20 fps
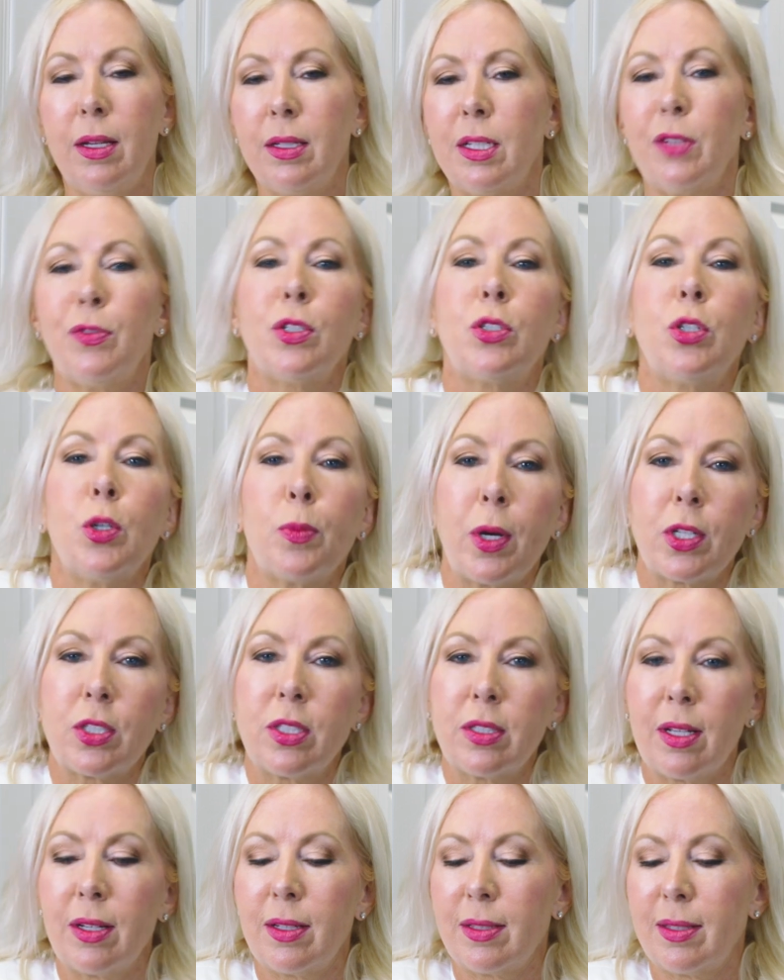Different
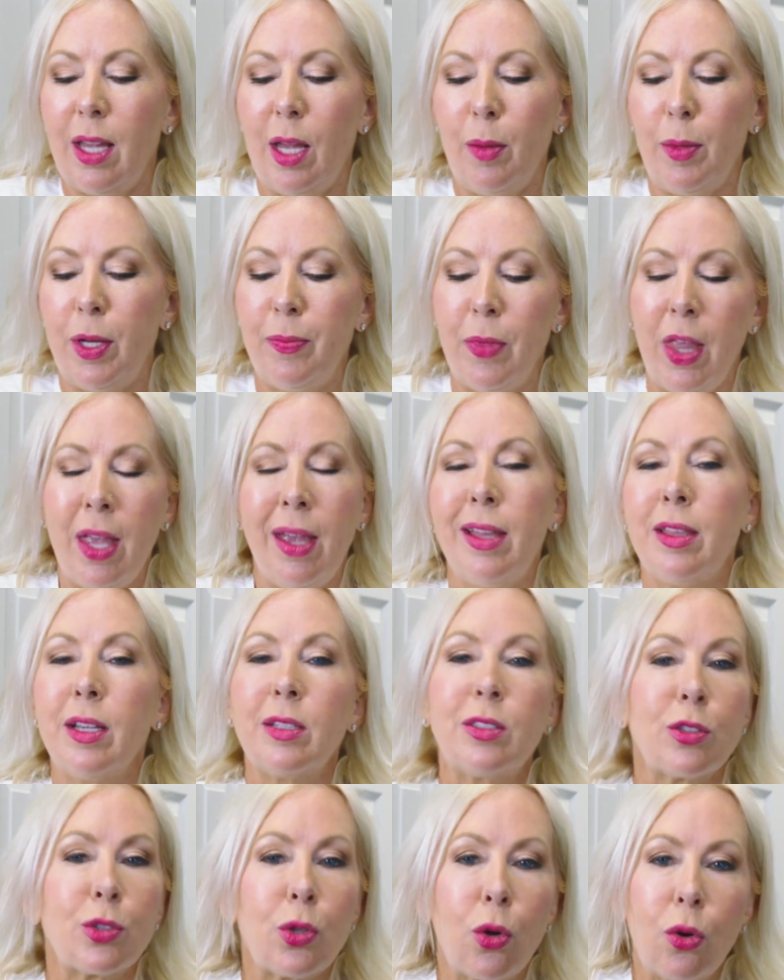toothbrushes that are the same. And
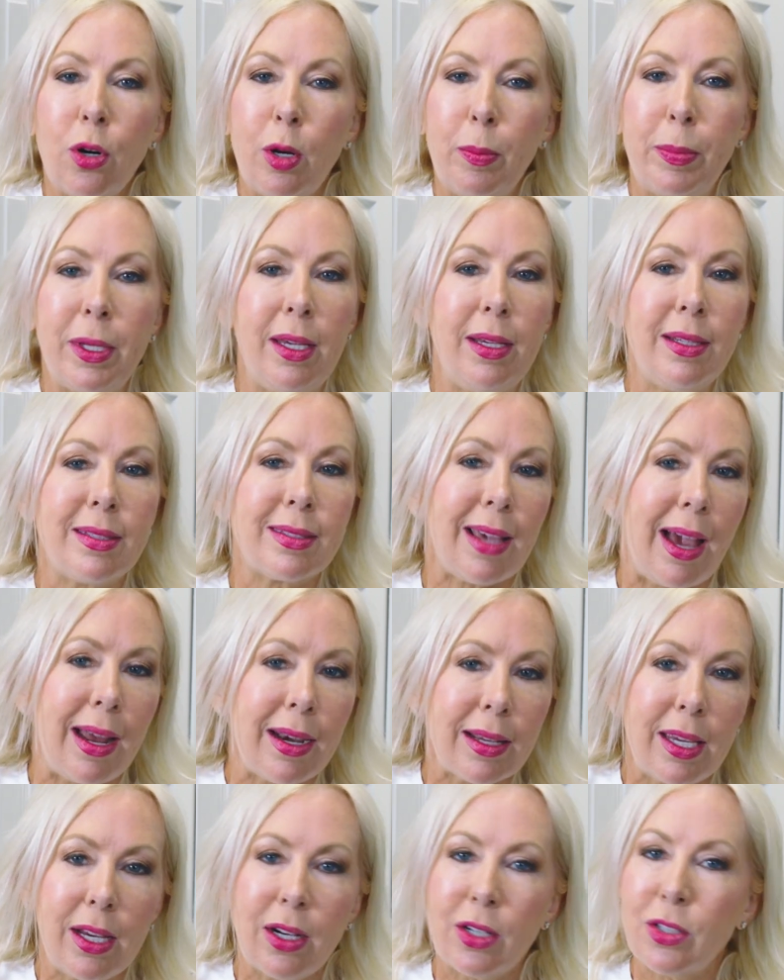this is Oral-B.
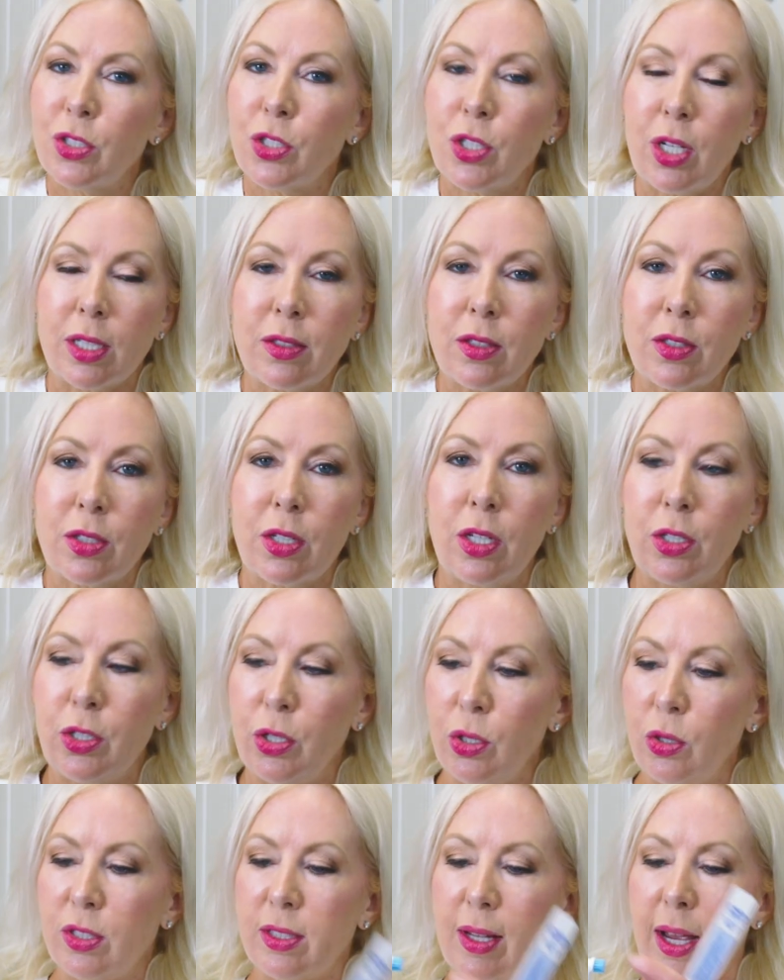Sonicare is just as good
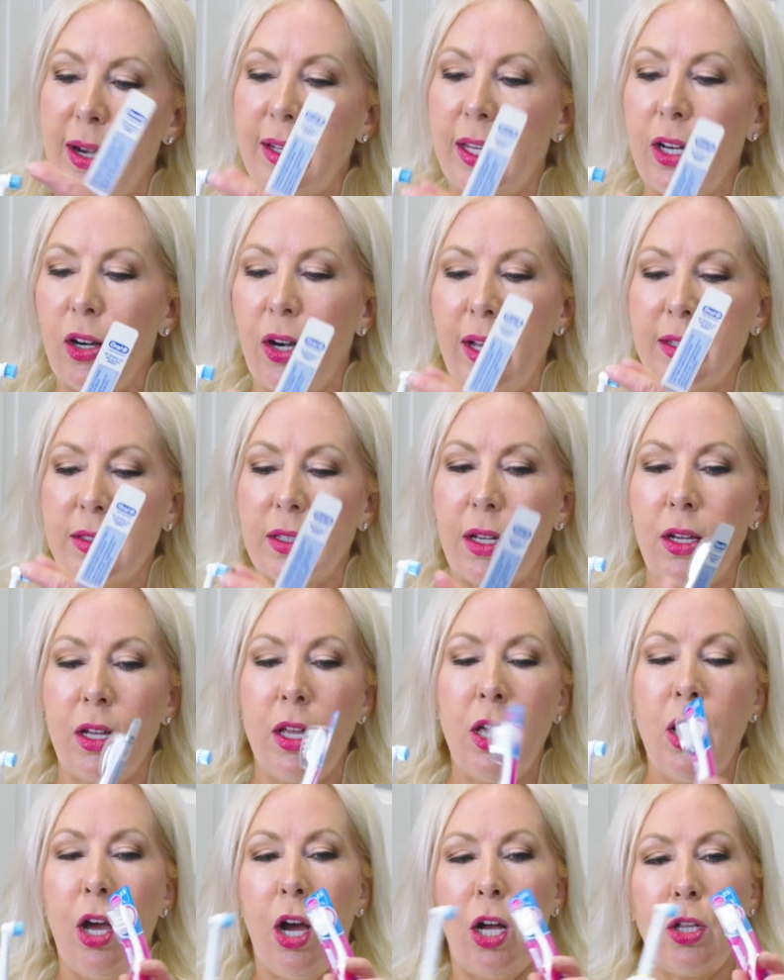too. Sonicare has a
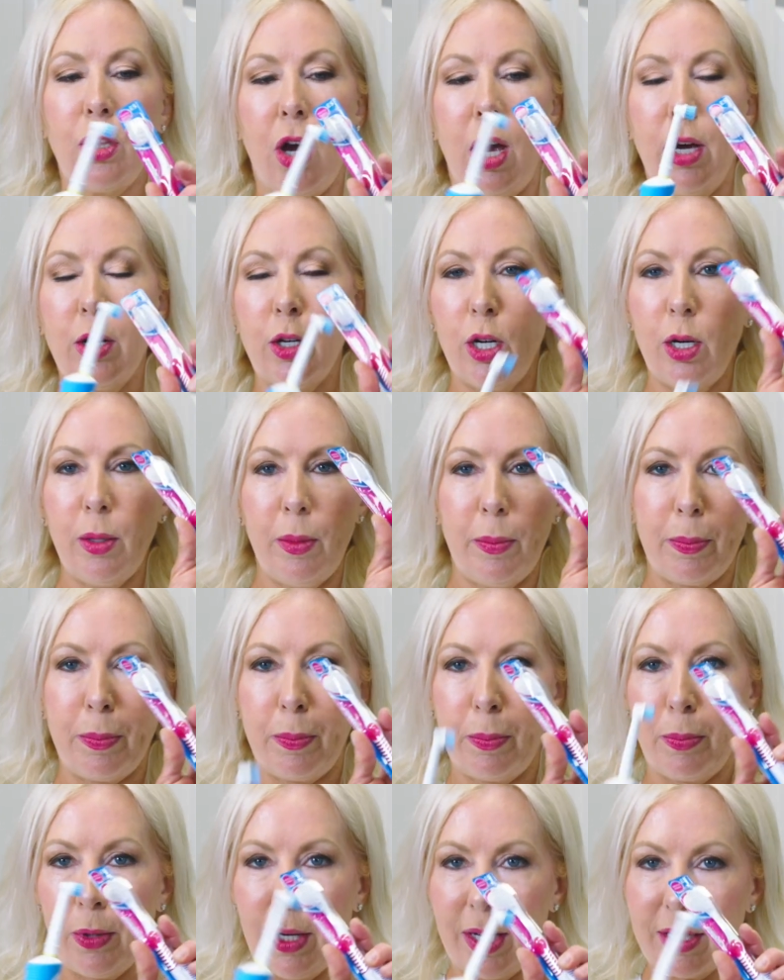longer
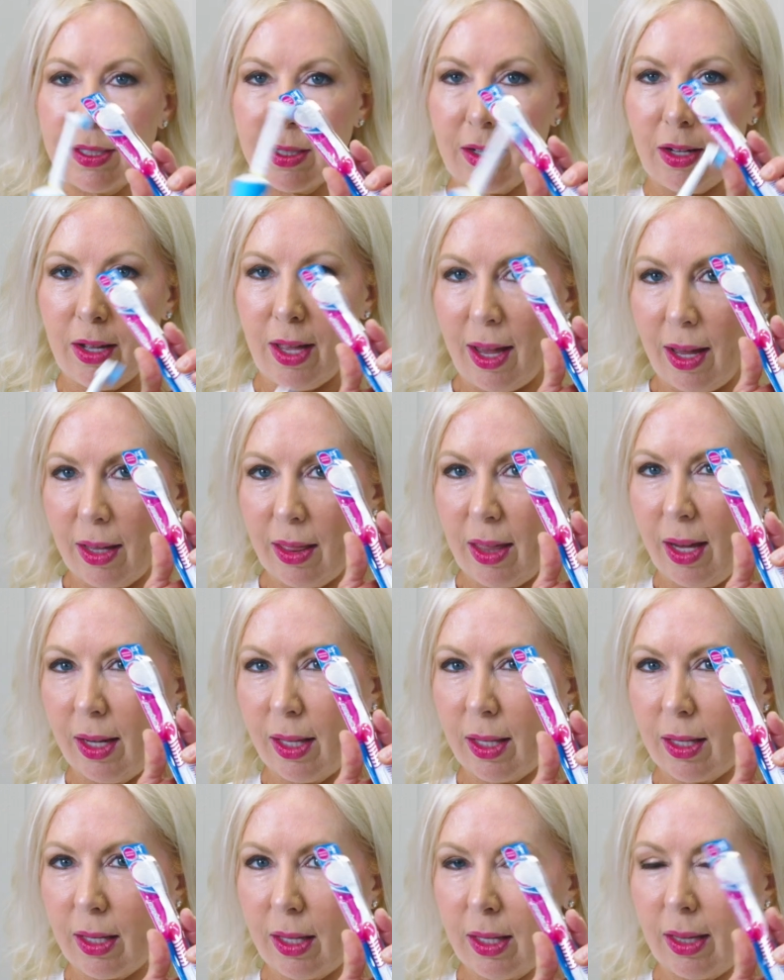bristle head
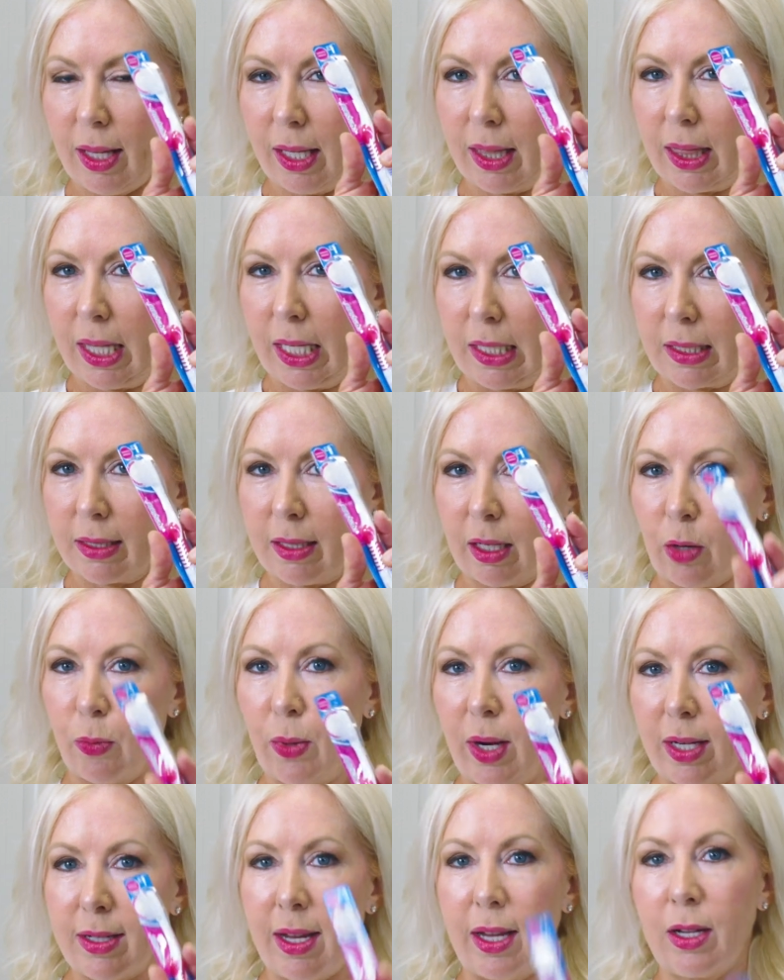like this, like a
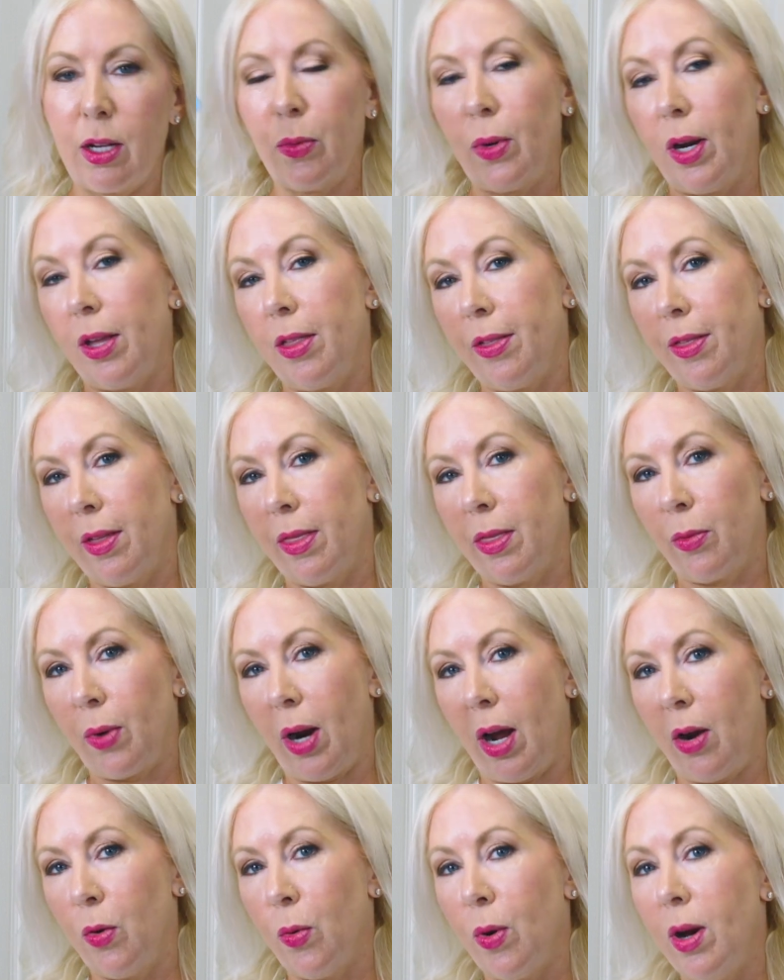rectangle rather than the
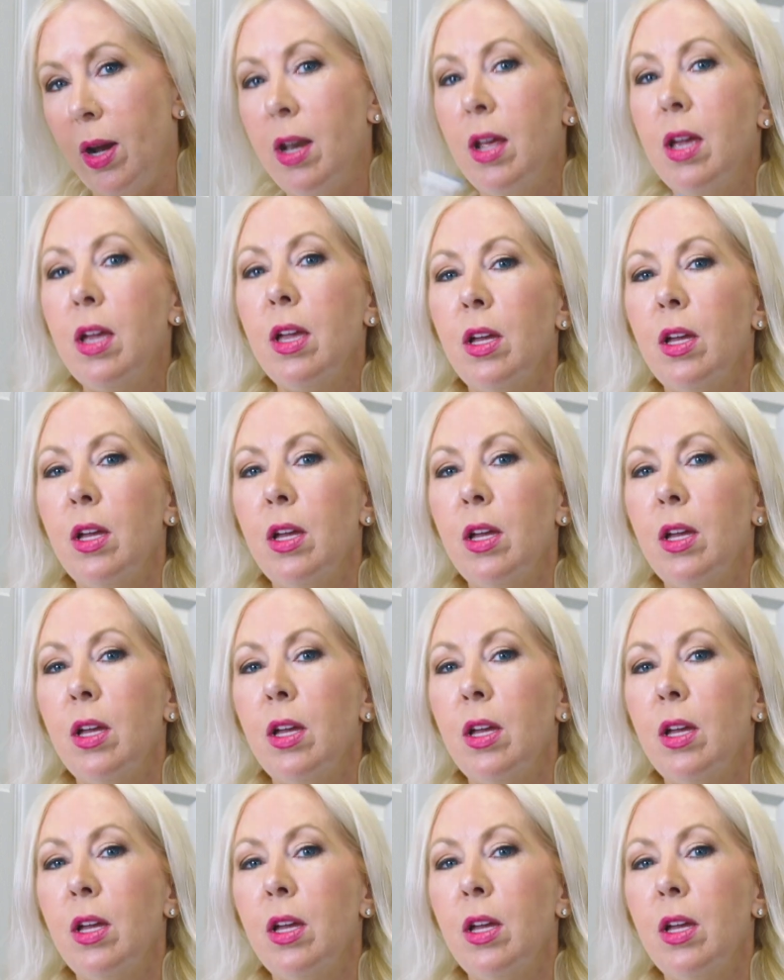round one.